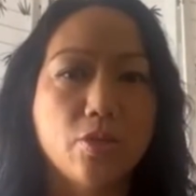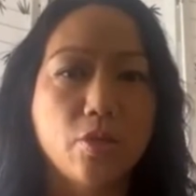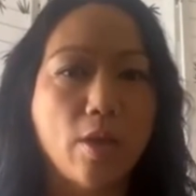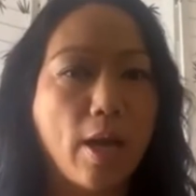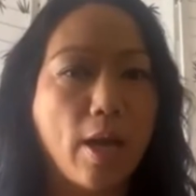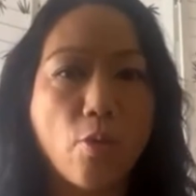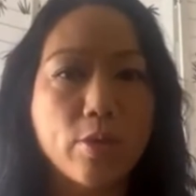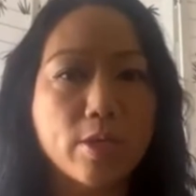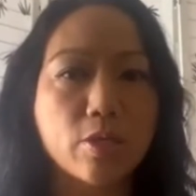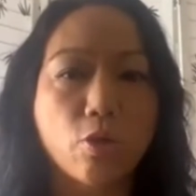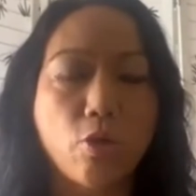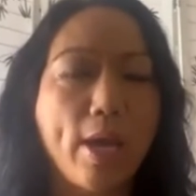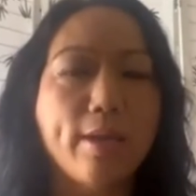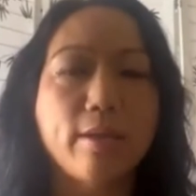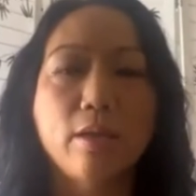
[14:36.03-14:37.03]
So I always
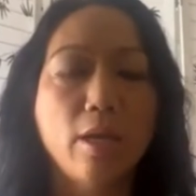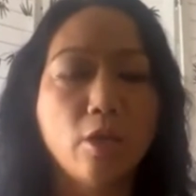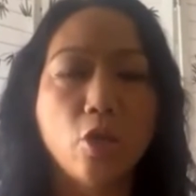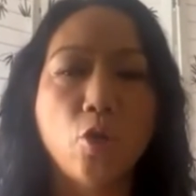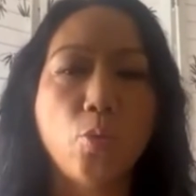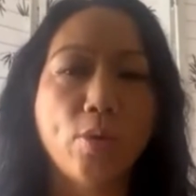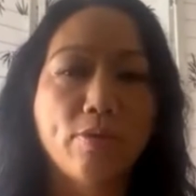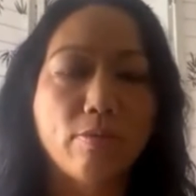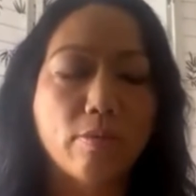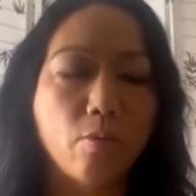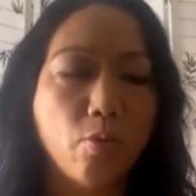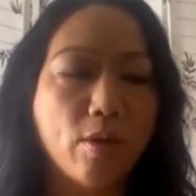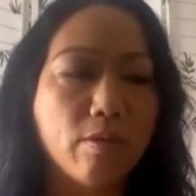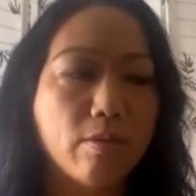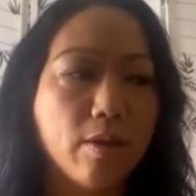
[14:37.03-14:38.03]
encourage, and you know,
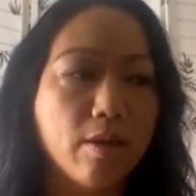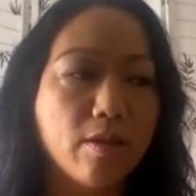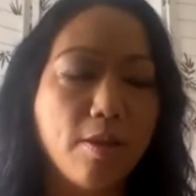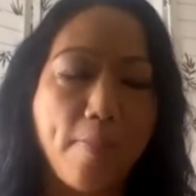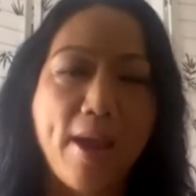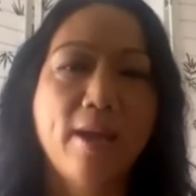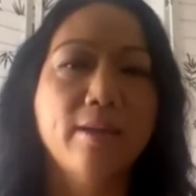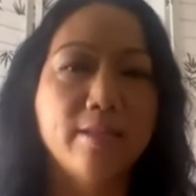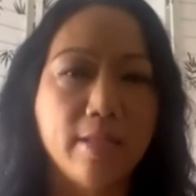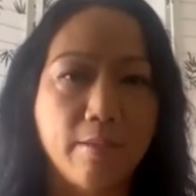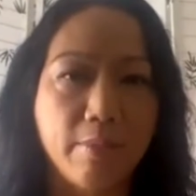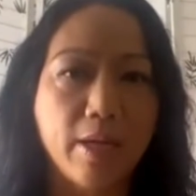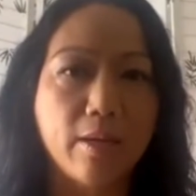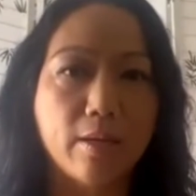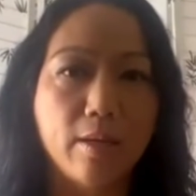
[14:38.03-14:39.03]
with the
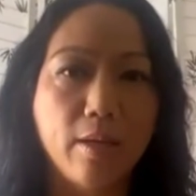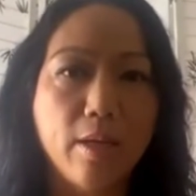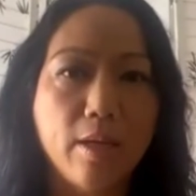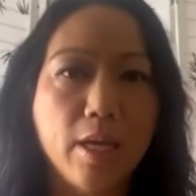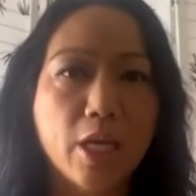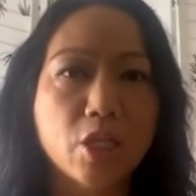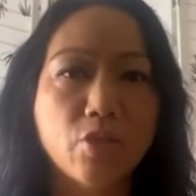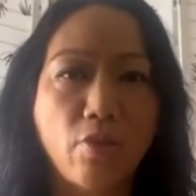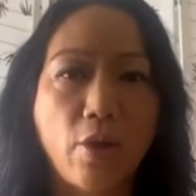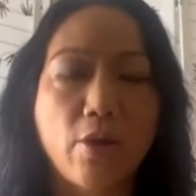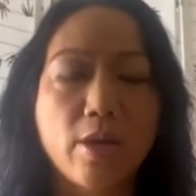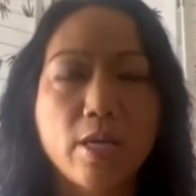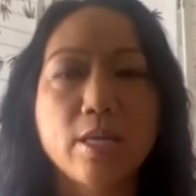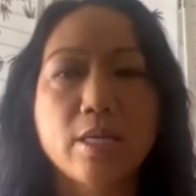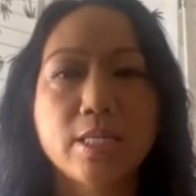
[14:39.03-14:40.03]
pandemic, it's
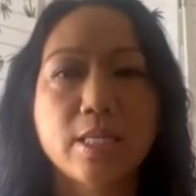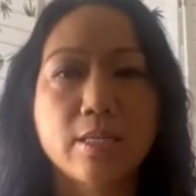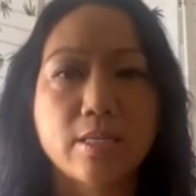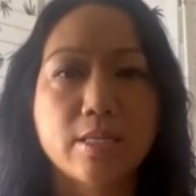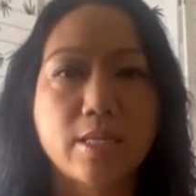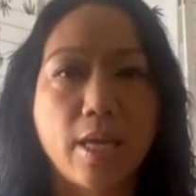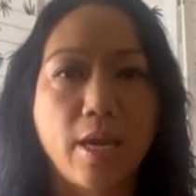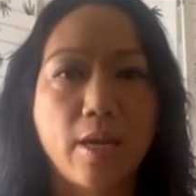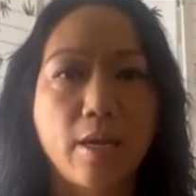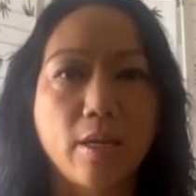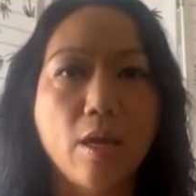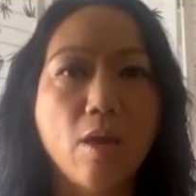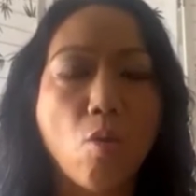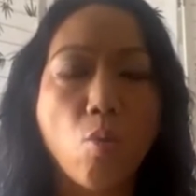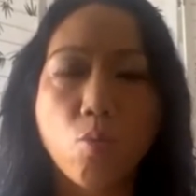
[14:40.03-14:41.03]
very easy to say,